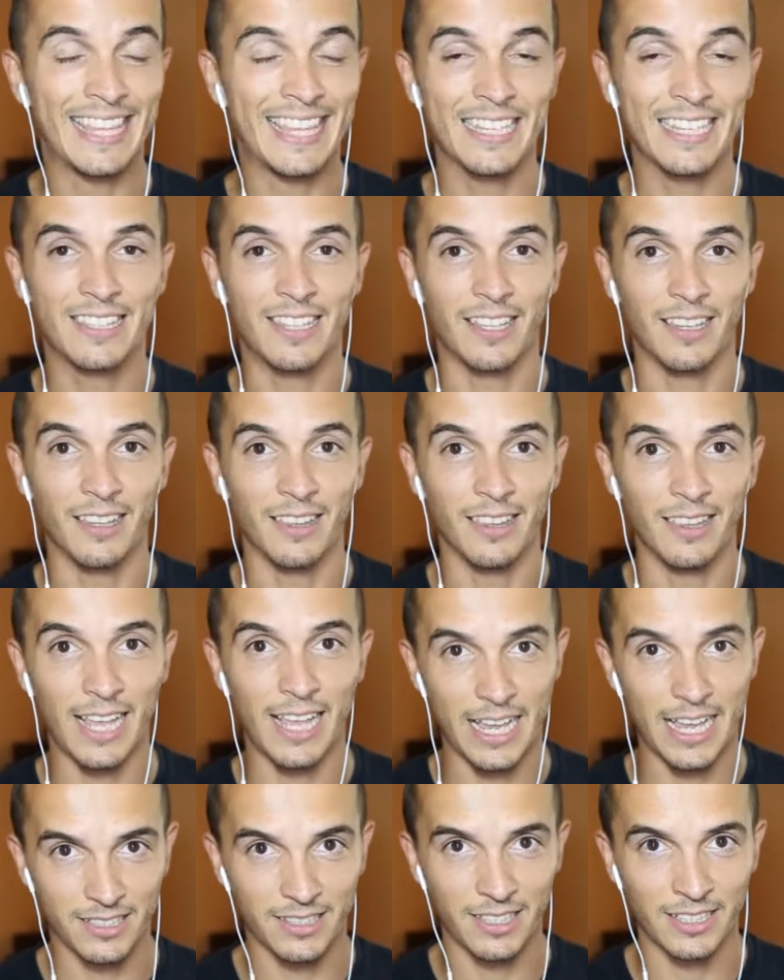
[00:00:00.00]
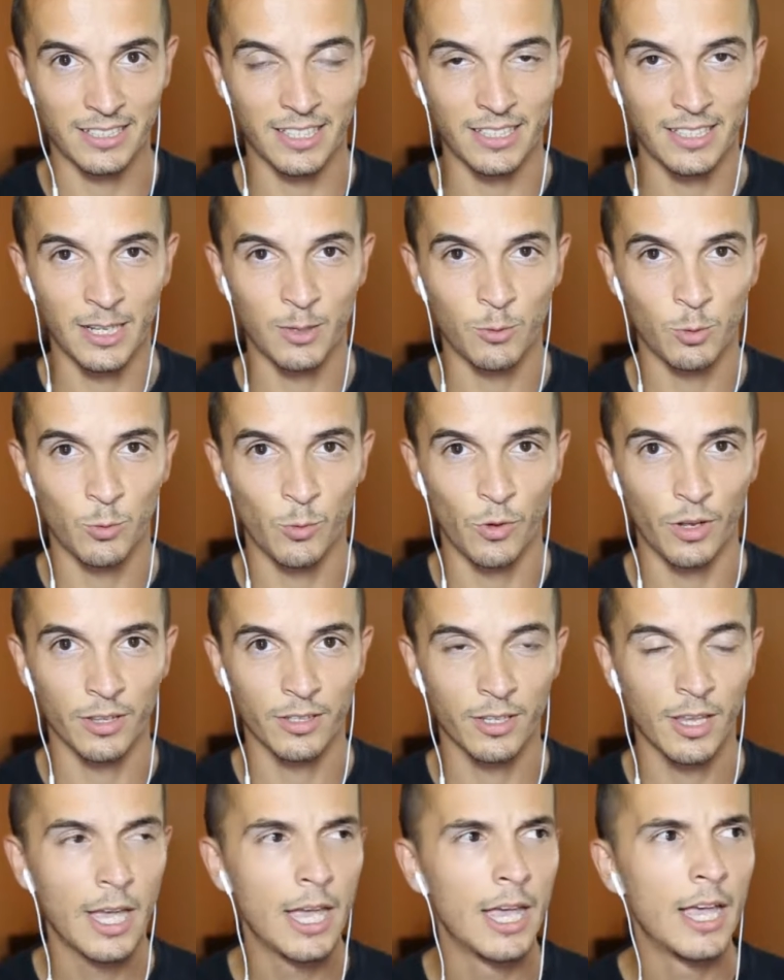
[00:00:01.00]
that's the last thing that they would
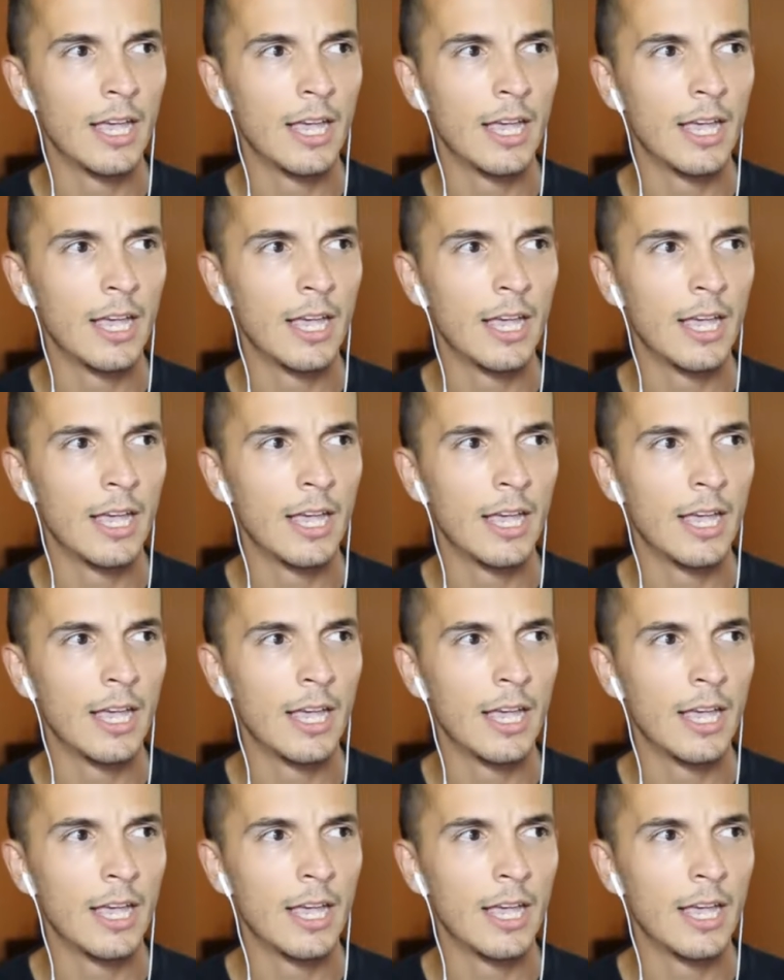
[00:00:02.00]
want.